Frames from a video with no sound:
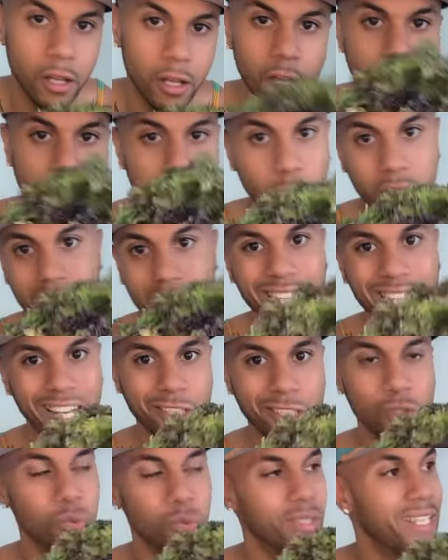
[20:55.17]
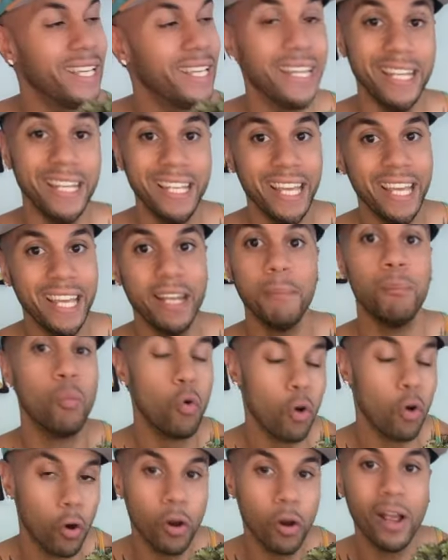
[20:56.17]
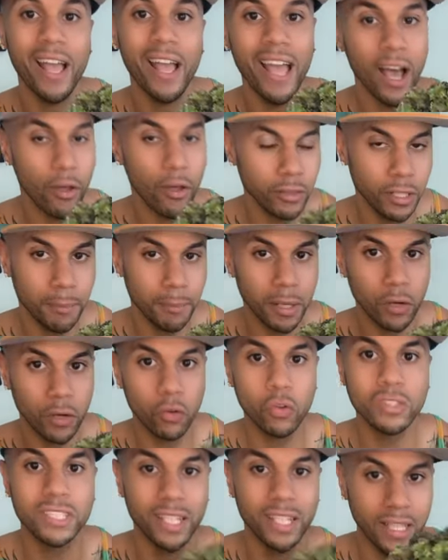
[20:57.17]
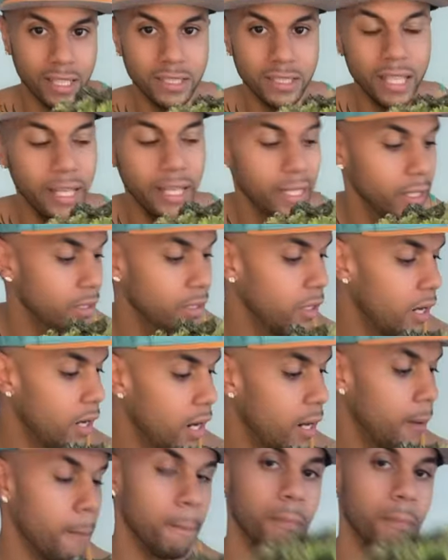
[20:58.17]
So any chance you can get more healthy minerals, take it, all right?